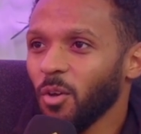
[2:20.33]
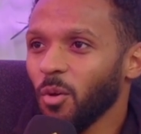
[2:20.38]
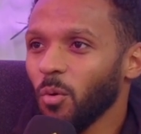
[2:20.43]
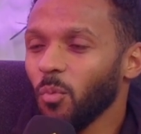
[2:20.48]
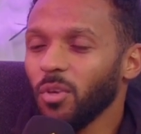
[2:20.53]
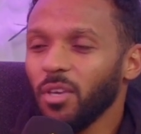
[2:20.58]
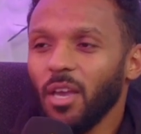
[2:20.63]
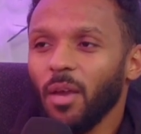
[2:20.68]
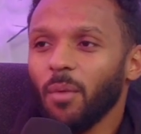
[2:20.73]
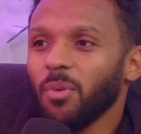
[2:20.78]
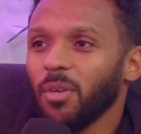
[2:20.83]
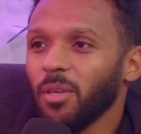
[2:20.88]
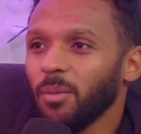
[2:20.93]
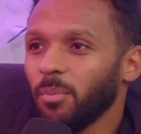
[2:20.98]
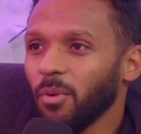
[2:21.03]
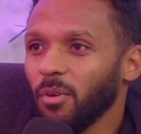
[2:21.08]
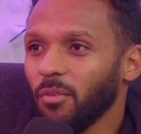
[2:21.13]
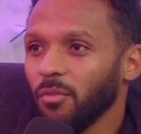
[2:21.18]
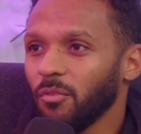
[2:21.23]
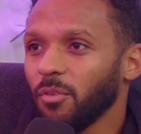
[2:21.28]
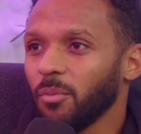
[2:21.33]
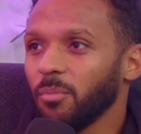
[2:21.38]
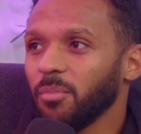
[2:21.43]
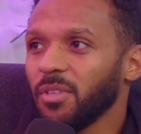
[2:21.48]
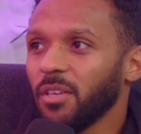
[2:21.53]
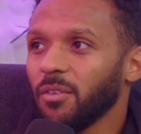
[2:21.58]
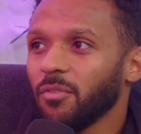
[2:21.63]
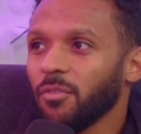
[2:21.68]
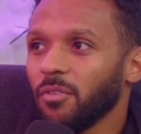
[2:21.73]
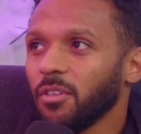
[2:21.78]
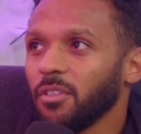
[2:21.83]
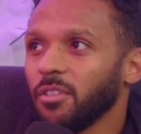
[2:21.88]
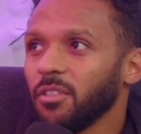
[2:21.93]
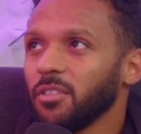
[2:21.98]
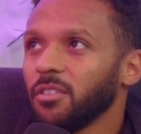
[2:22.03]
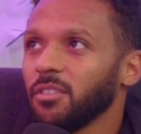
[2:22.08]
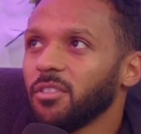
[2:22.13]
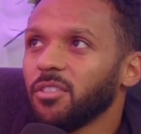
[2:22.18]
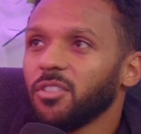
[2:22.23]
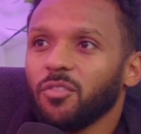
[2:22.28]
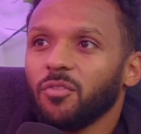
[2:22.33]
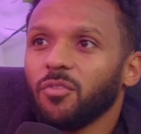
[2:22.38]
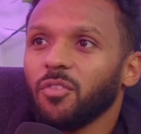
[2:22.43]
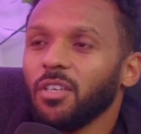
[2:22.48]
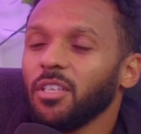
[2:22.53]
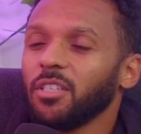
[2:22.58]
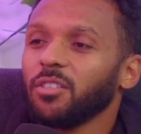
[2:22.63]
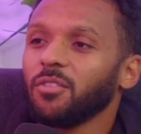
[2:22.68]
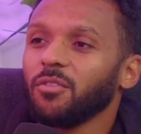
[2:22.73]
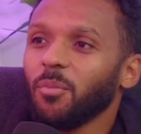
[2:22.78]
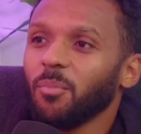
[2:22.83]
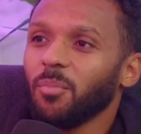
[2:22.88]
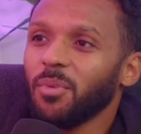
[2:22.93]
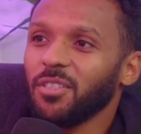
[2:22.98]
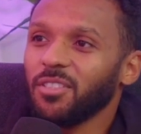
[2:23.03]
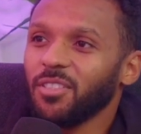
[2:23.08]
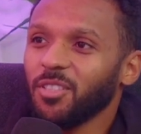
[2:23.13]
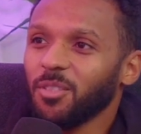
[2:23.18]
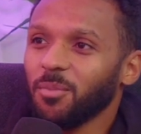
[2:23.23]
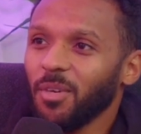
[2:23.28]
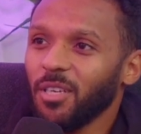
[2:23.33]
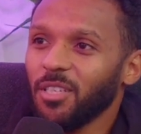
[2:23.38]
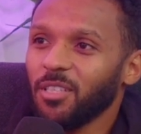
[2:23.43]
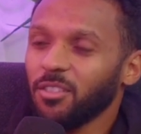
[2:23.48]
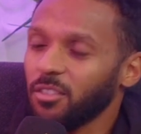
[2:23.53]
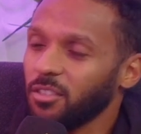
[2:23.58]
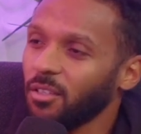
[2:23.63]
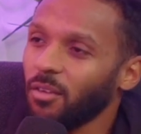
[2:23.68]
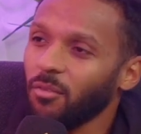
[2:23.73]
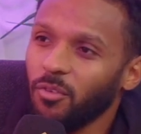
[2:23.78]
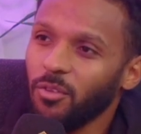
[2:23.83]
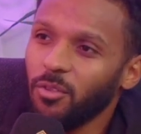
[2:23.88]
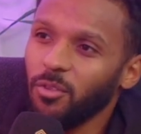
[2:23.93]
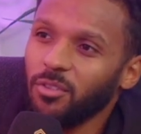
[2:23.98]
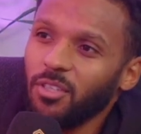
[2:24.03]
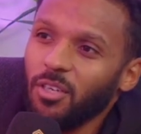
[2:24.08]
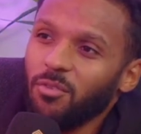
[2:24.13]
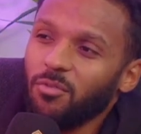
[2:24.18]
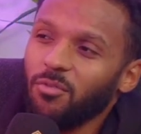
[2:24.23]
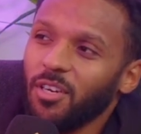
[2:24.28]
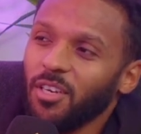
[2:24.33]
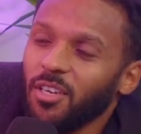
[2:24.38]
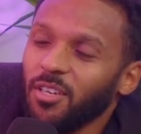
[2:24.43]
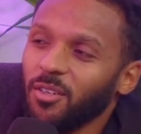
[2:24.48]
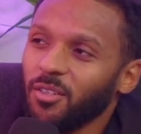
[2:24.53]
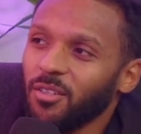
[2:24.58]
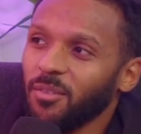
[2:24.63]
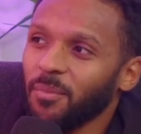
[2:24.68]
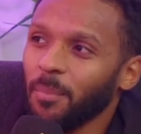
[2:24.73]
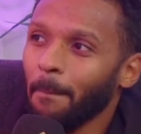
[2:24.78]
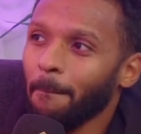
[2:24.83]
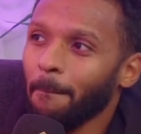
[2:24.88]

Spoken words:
we get people on from different spheres of the business space. Because something you said really on,